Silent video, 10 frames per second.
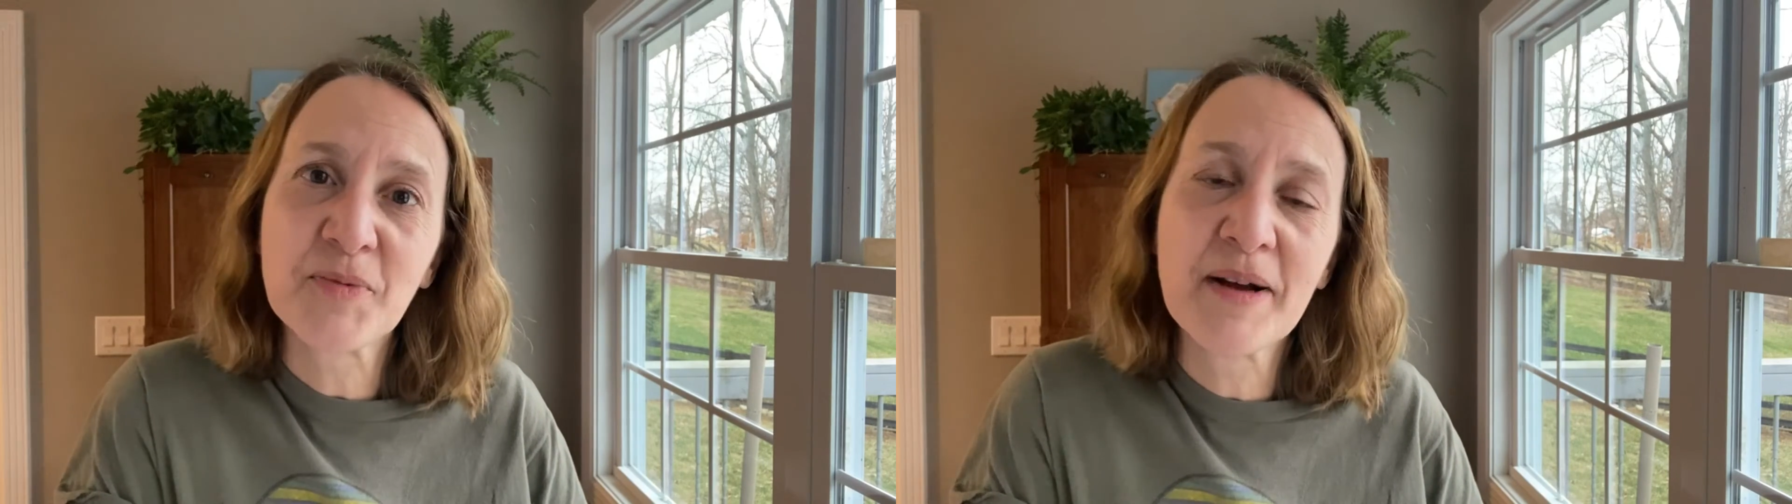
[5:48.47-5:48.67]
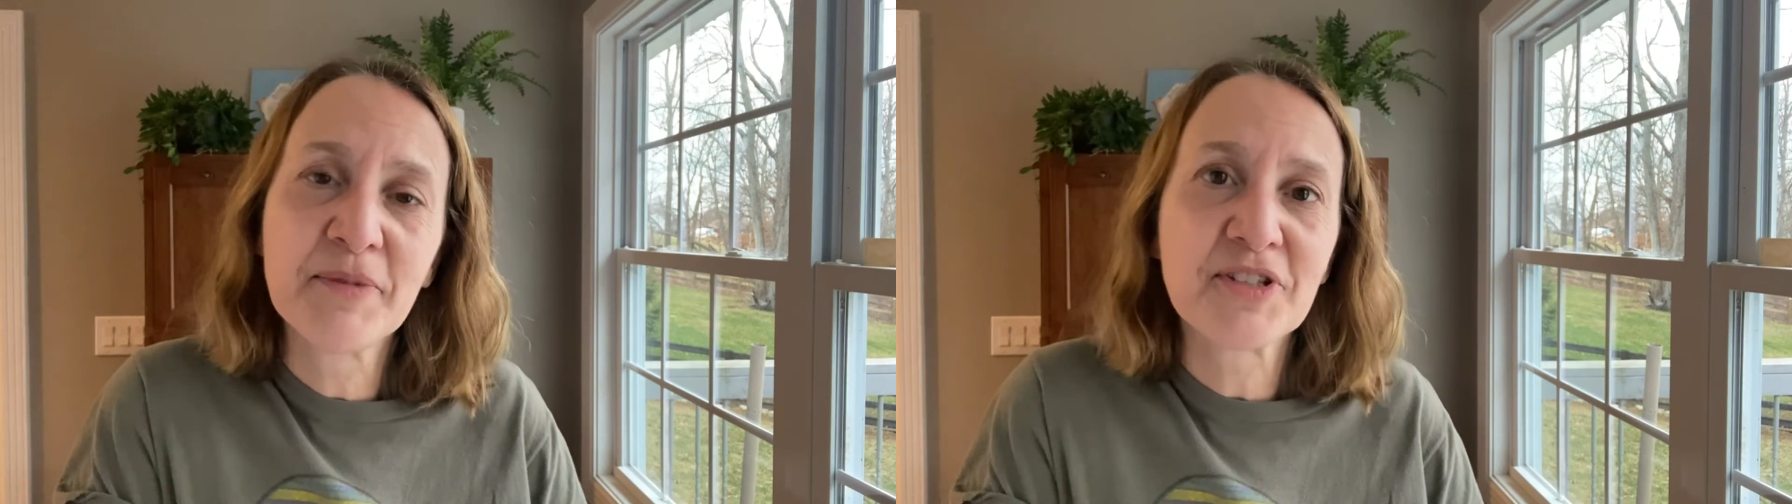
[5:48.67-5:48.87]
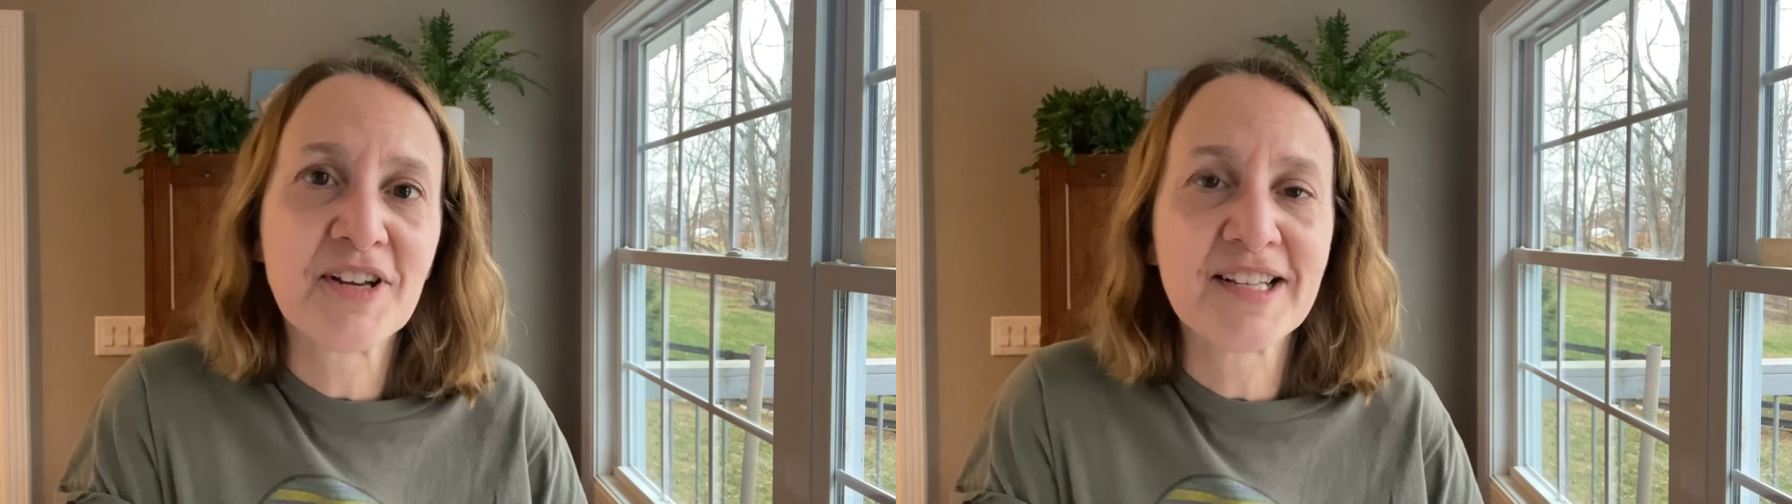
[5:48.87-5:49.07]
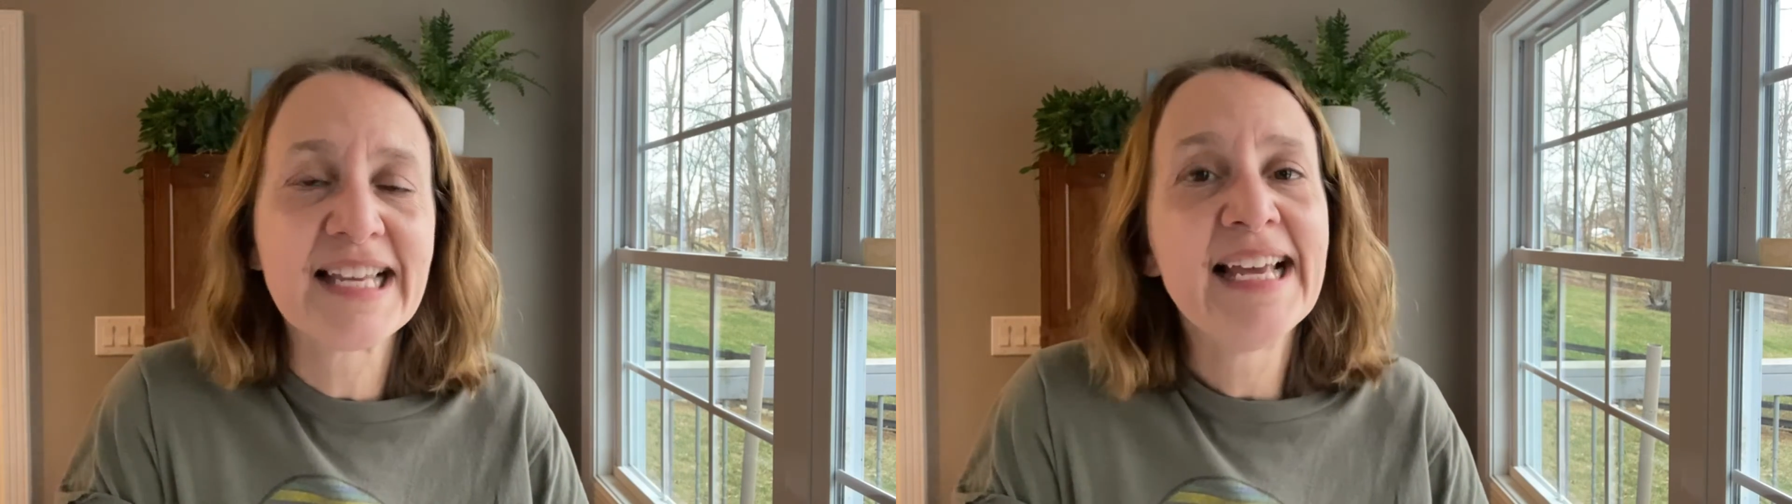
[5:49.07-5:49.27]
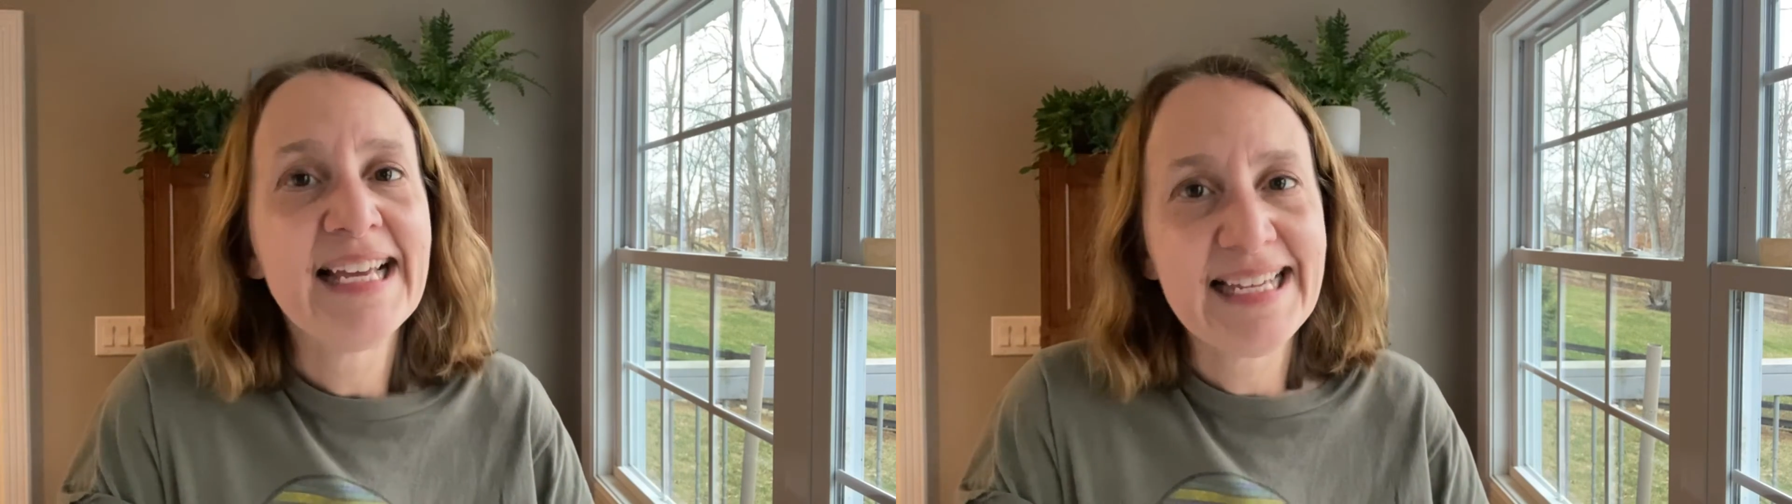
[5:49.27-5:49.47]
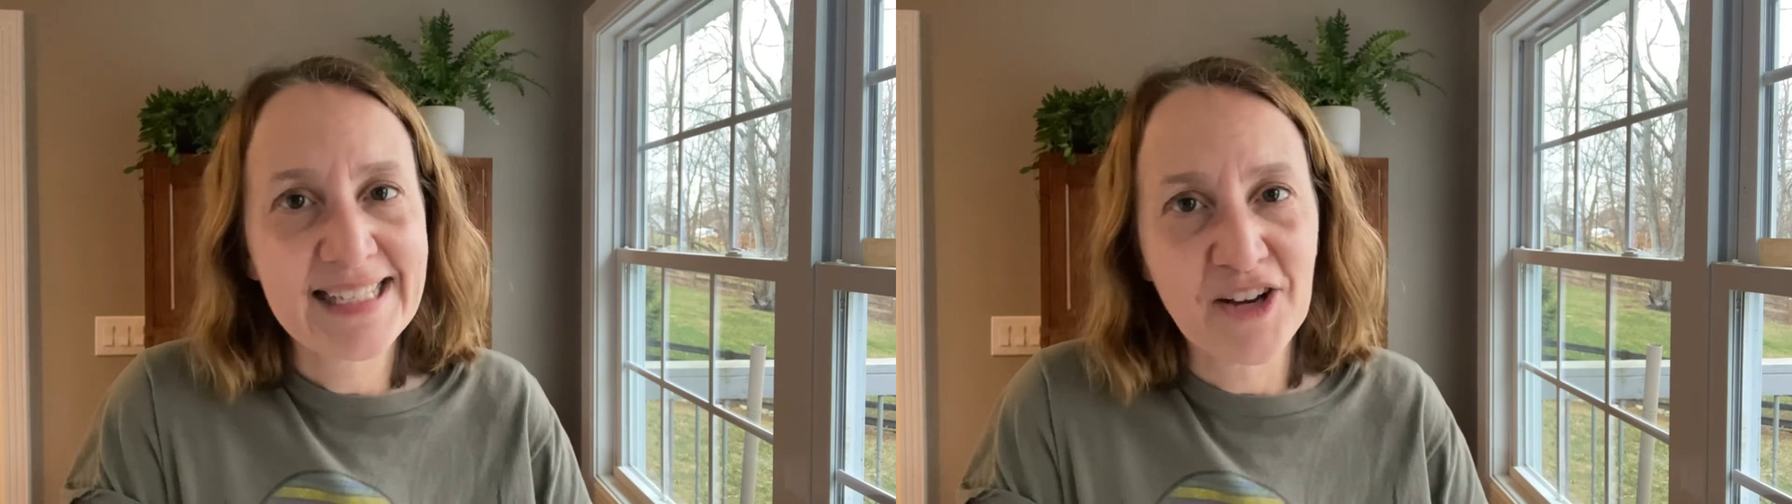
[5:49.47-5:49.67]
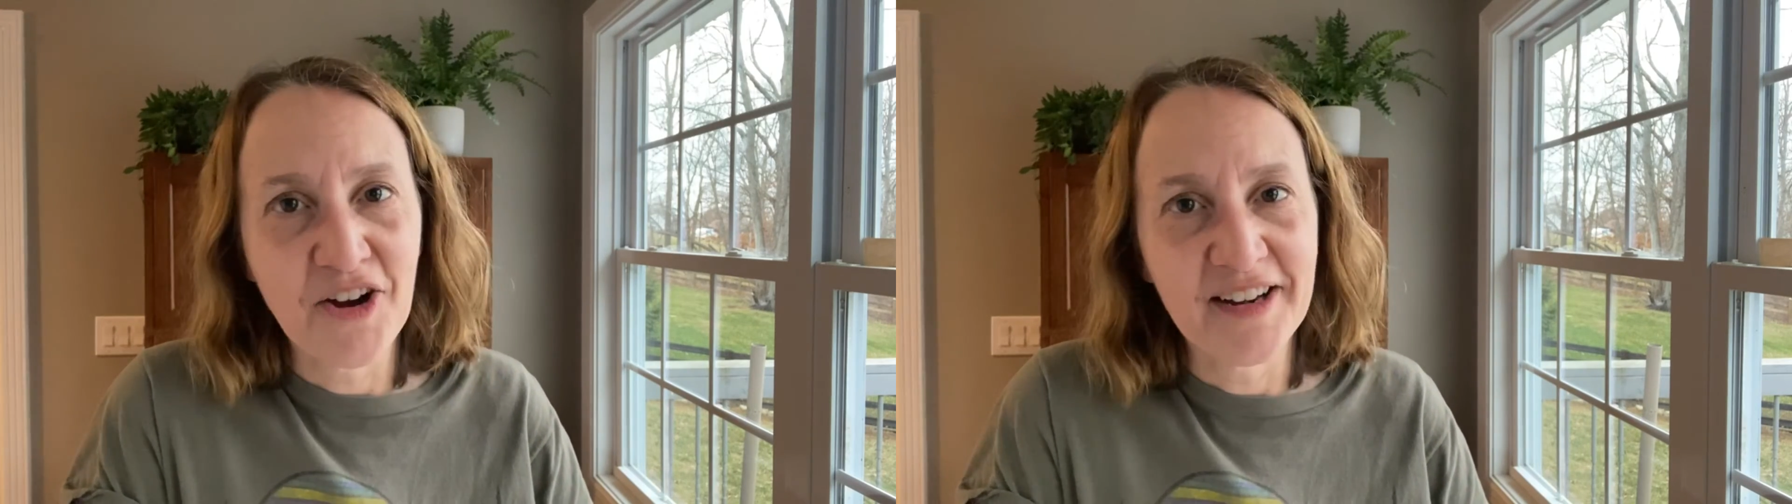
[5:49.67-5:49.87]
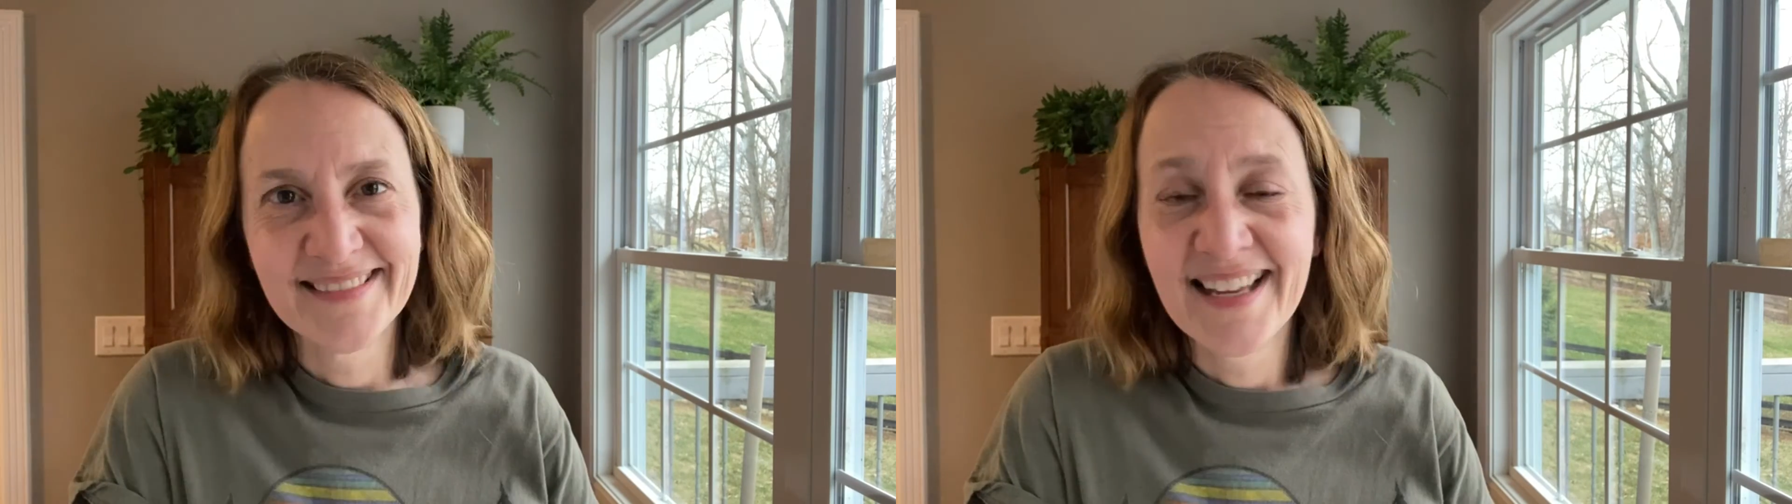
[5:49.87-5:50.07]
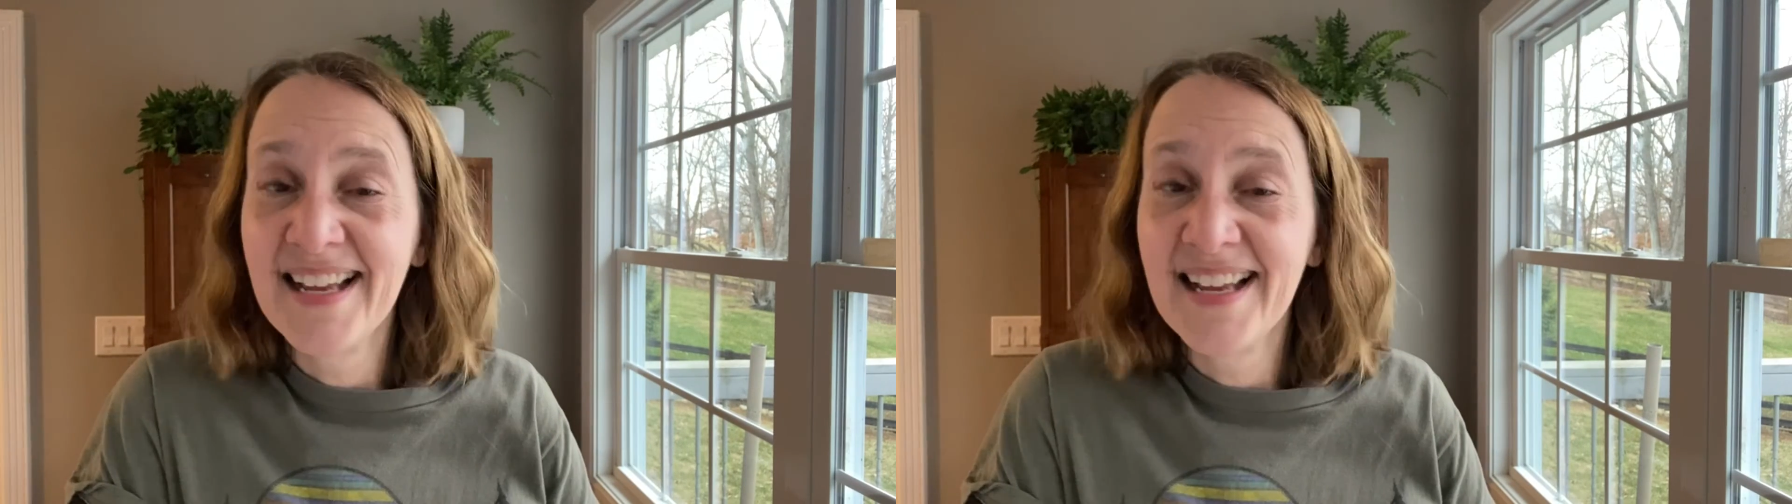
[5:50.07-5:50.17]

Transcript: Mambo sauce is gone.